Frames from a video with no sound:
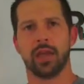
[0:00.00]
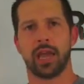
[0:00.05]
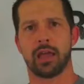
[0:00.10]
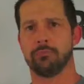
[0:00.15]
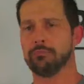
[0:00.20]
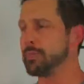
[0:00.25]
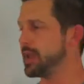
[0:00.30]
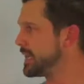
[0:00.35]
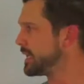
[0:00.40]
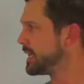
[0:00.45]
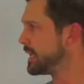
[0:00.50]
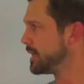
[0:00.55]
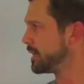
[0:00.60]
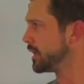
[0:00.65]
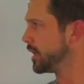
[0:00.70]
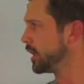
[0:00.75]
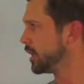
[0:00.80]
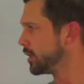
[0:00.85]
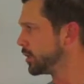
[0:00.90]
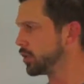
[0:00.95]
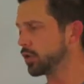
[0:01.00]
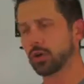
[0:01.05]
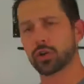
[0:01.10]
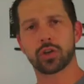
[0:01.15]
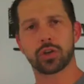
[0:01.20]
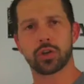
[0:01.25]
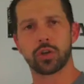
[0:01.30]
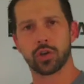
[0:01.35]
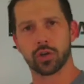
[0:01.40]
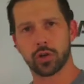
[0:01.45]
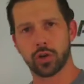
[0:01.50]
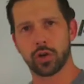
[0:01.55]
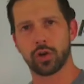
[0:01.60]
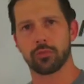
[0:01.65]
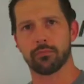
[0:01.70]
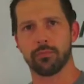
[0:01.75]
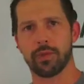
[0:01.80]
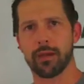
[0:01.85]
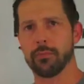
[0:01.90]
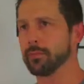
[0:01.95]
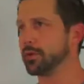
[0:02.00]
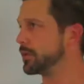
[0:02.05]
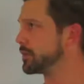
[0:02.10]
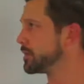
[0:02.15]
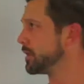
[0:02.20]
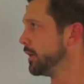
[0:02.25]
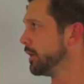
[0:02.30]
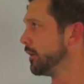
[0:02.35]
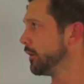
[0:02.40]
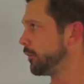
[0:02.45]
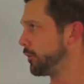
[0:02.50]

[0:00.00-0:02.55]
and making your current members